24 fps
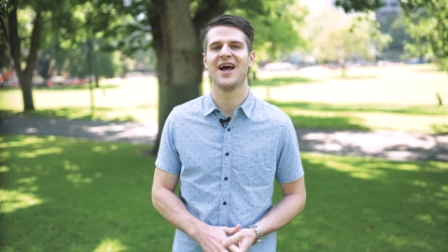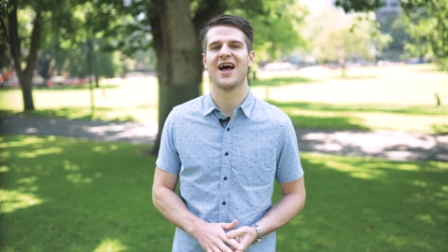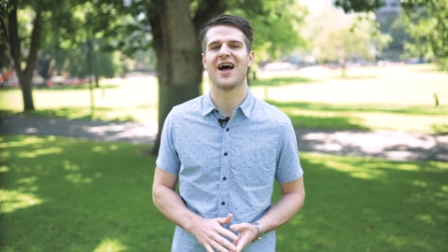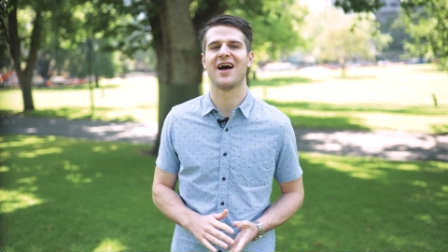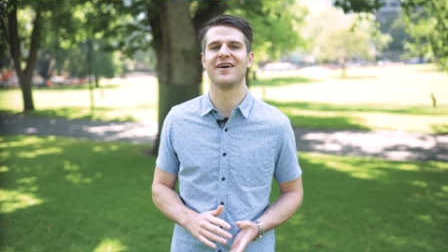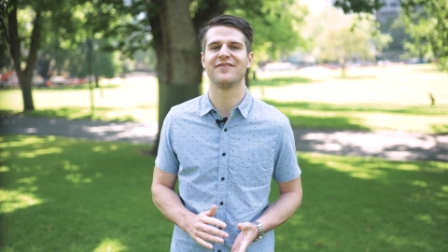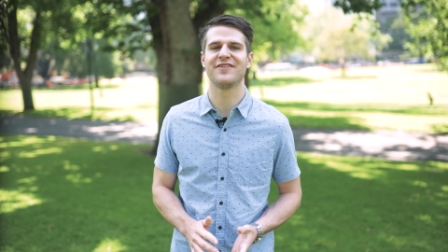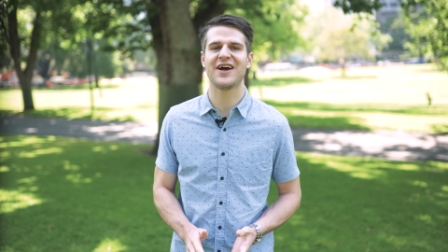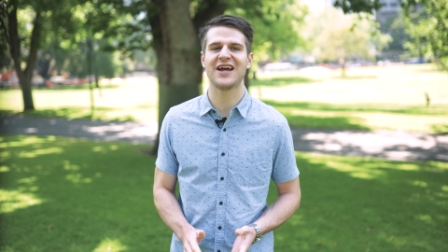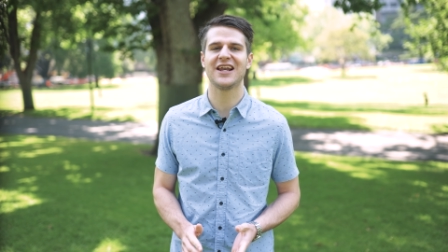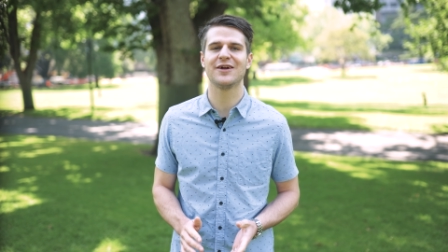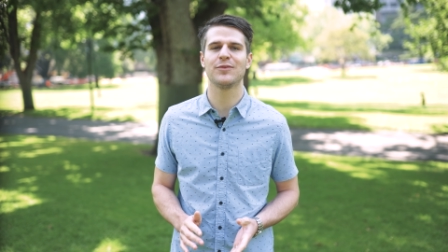
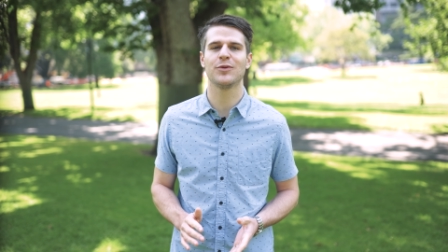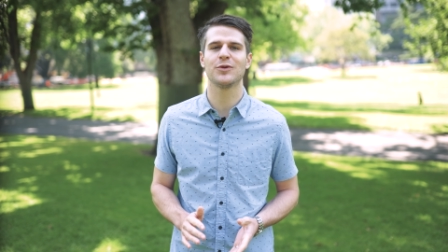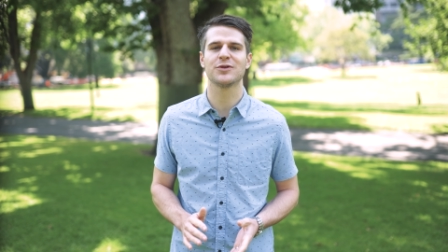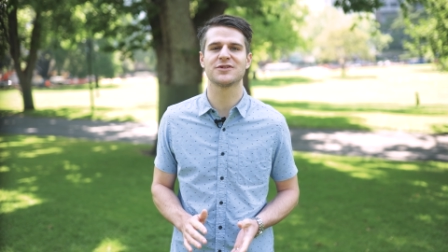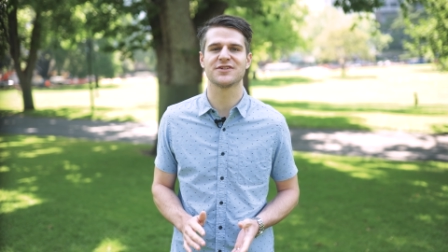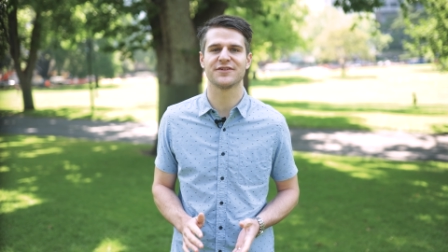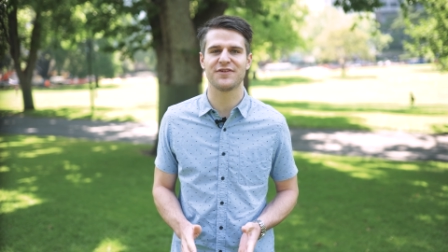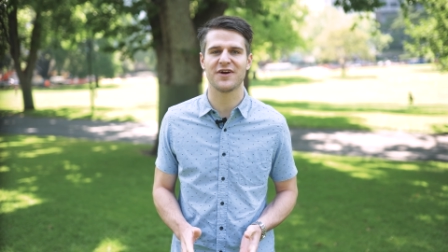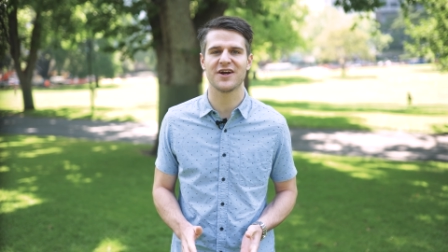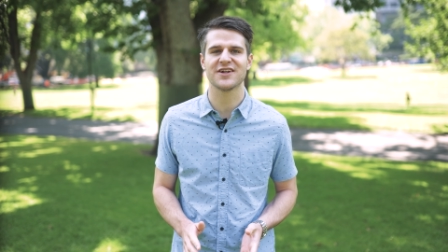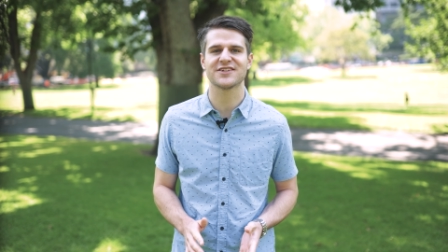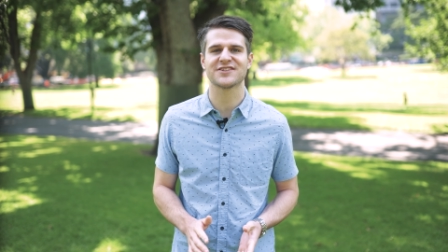available
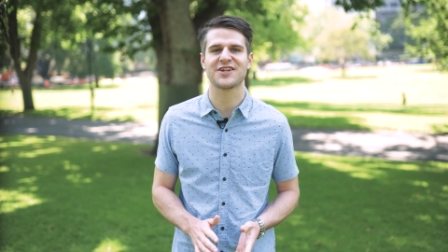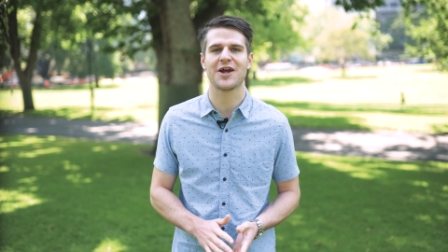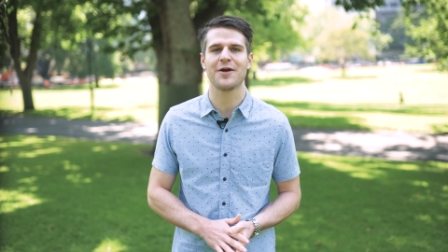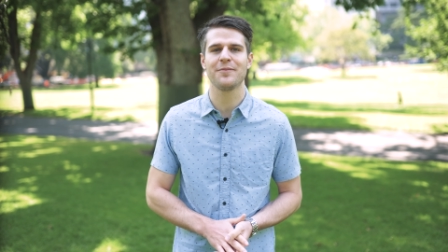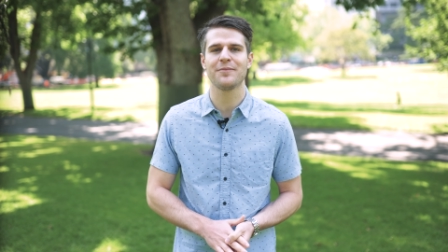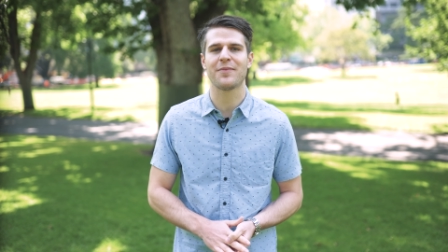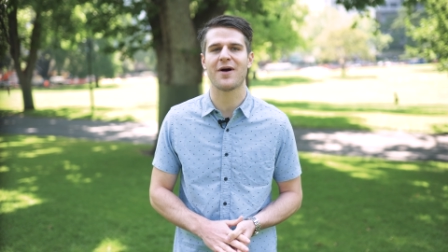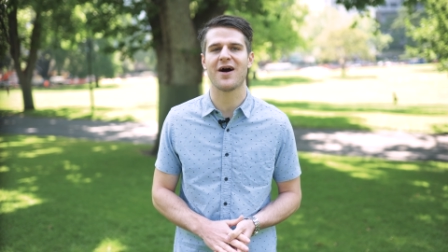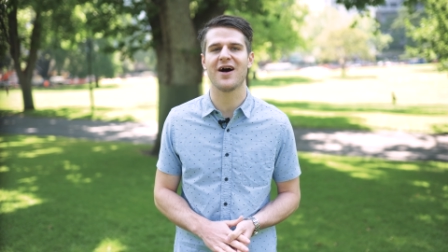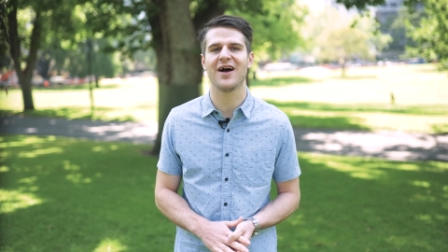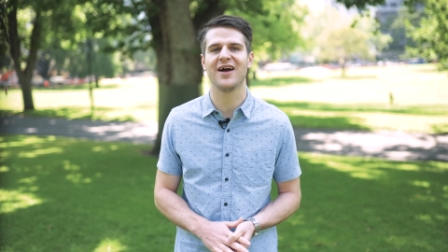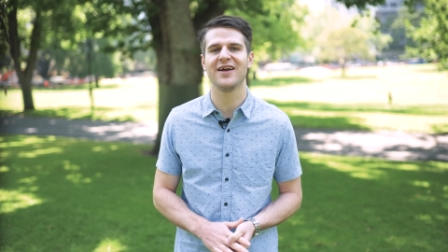to first
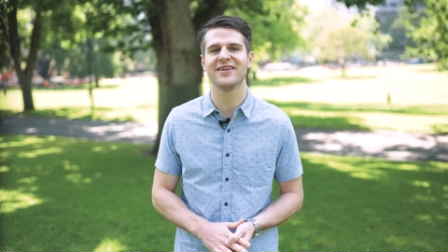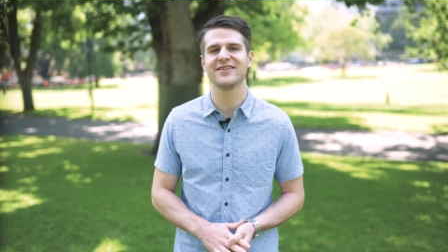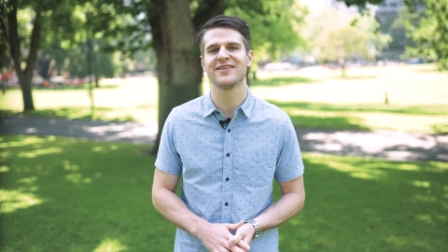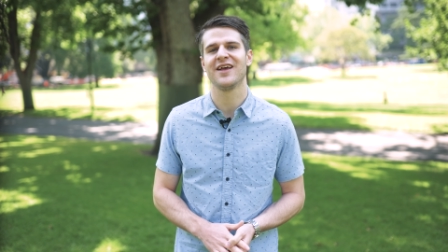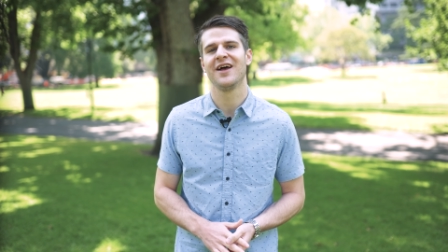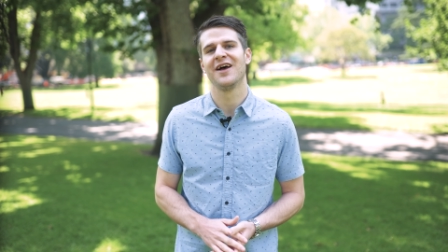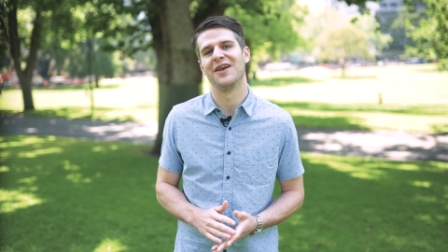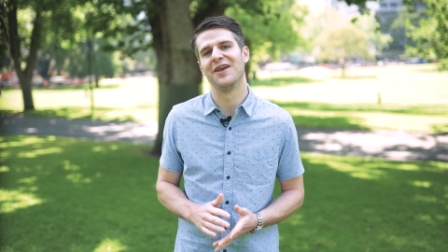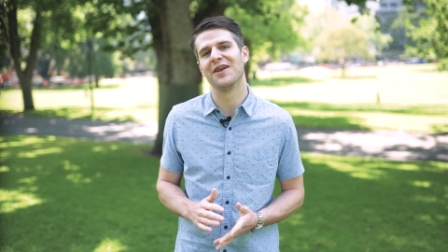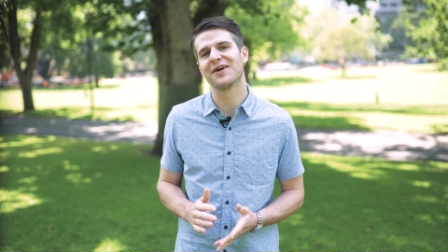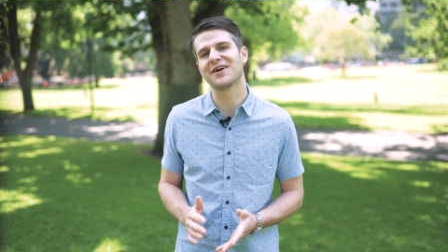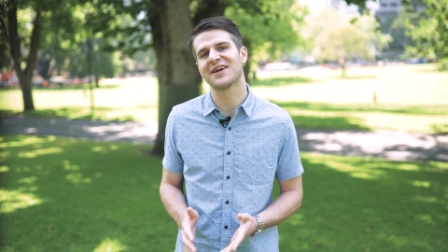home buyers
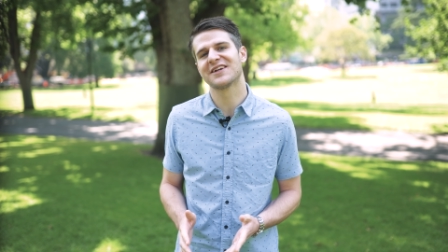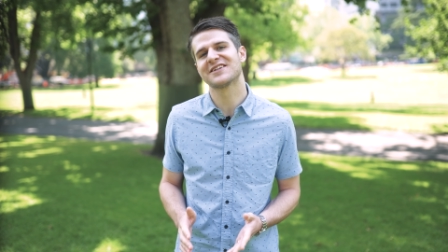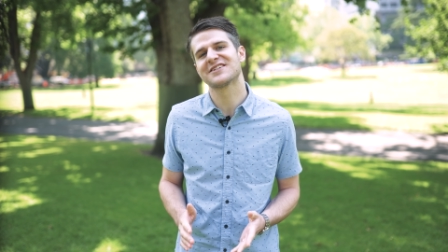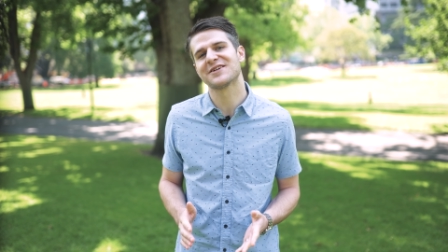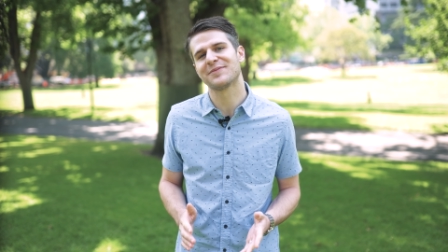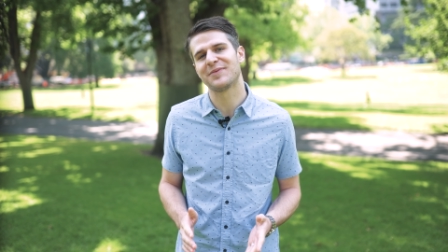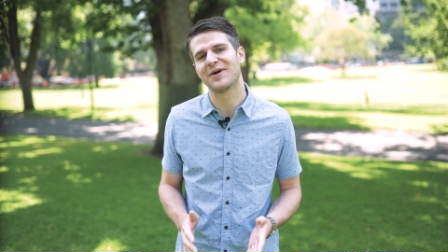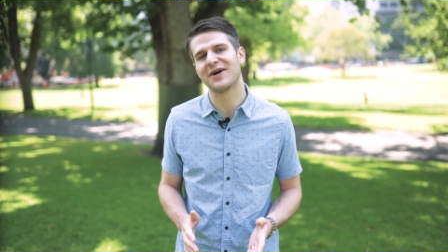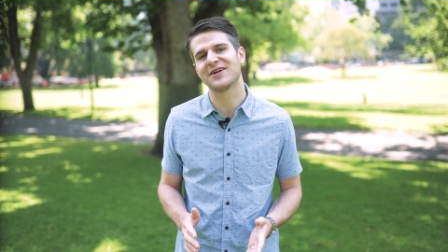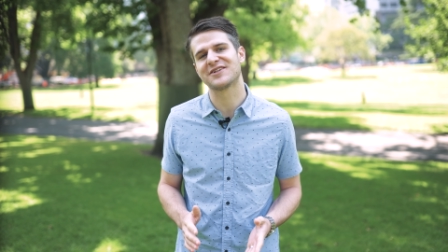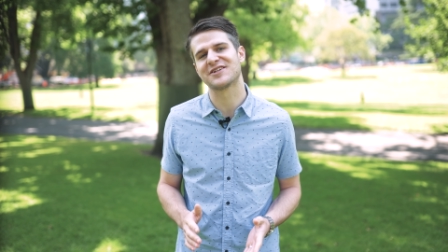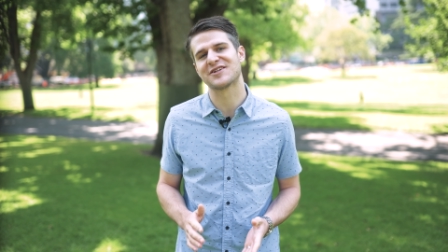looking
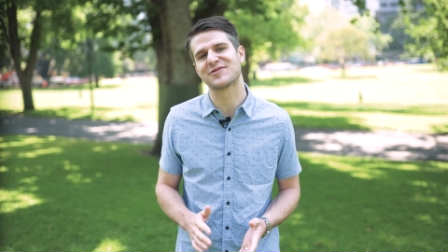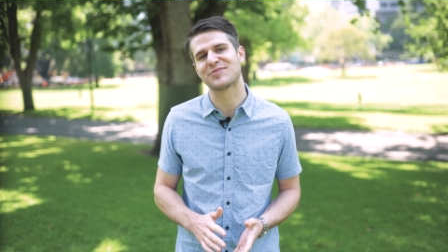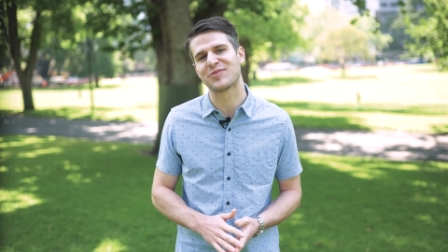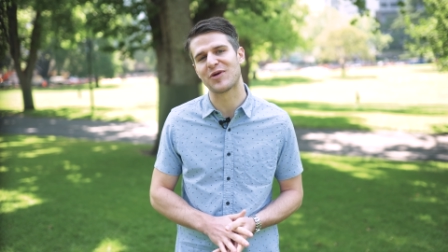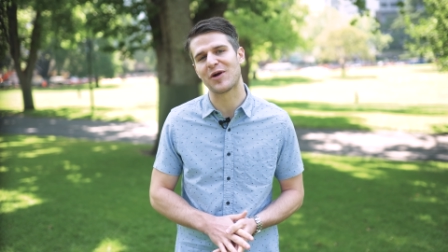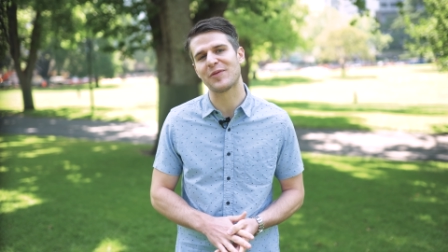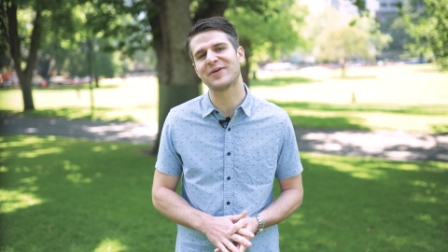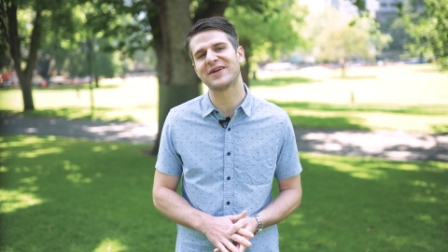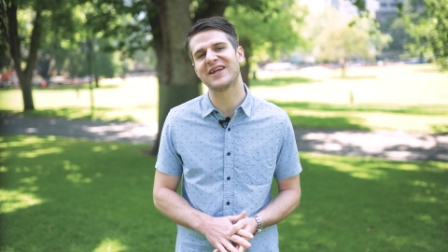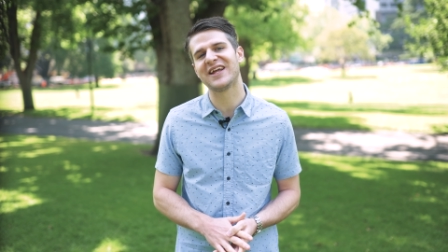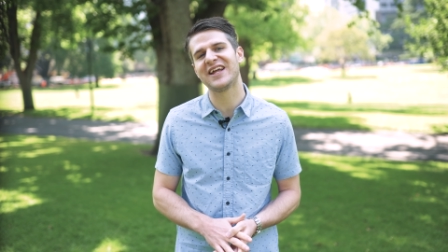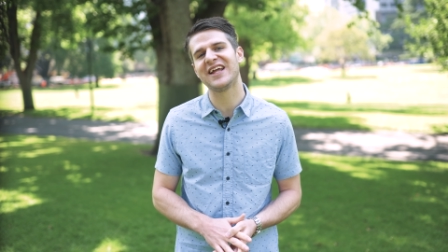to purchase
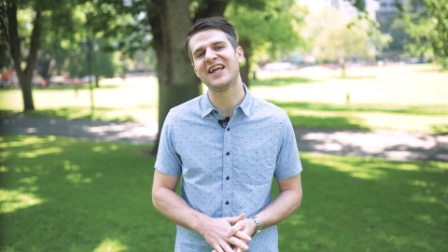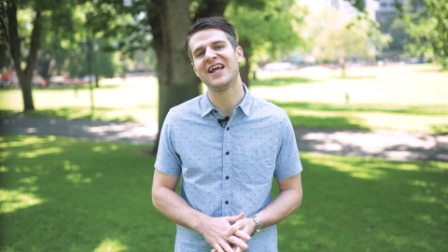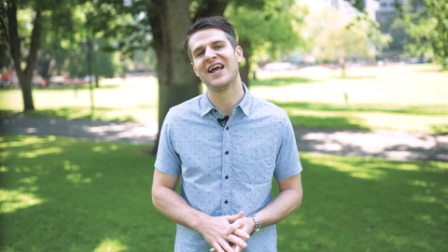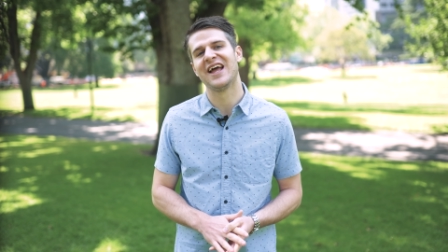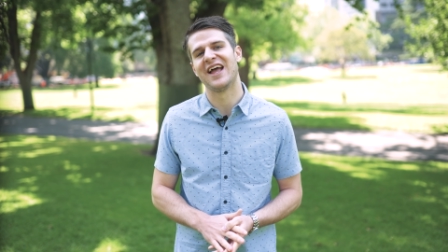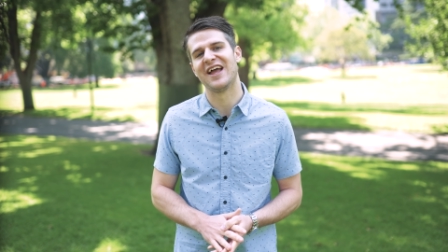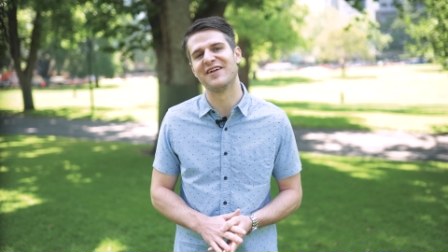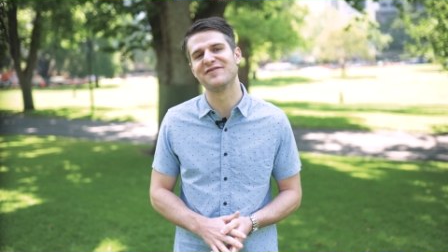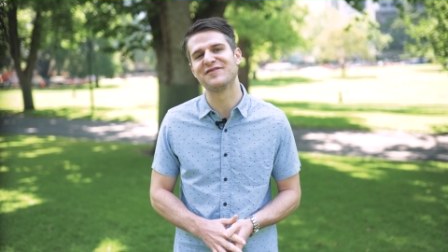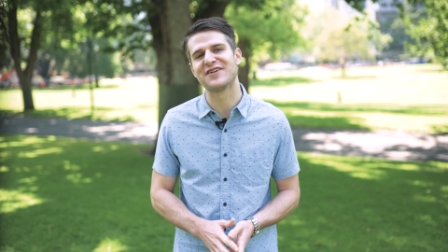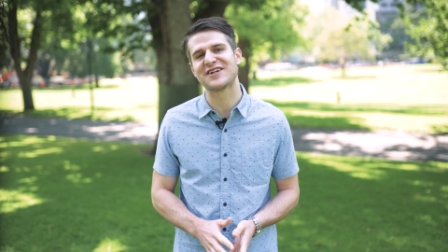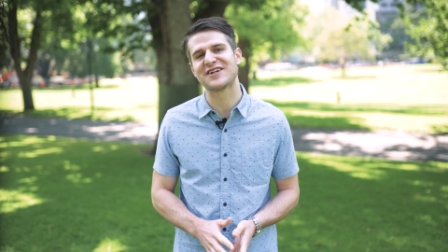property in